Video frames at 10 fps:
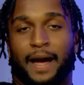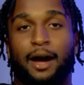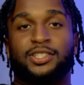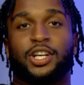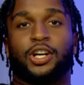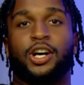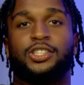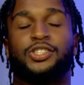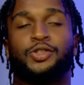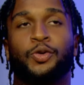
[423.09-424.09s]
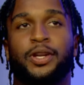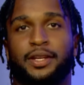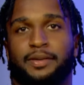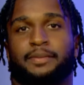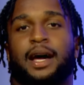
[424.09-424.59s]
I was a good
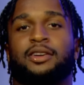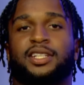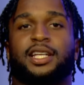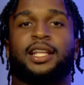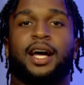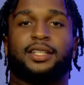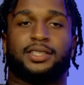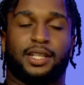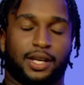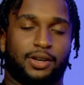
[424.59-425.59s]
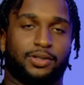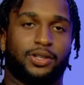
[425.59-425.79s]
student. I was a class clown,